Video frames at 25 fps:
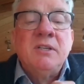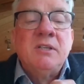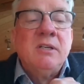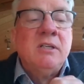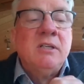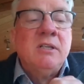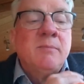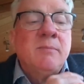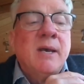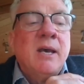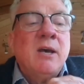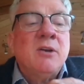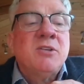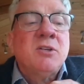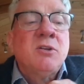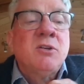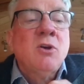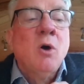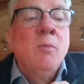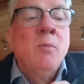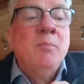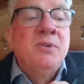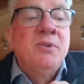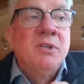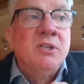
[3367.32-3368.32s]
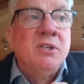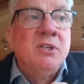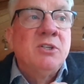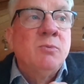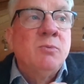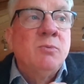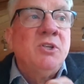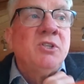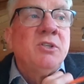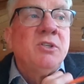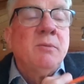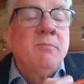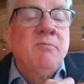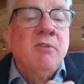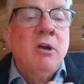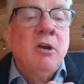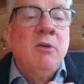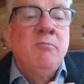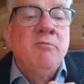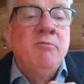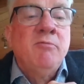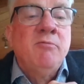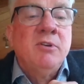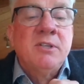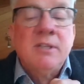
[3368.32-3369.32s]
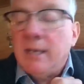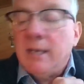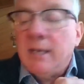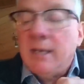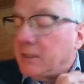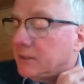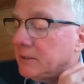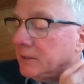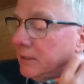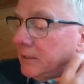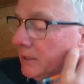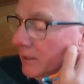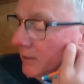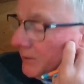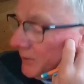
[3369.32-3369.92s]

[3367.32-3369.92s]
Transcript: it is about a competence which is appropriate to that.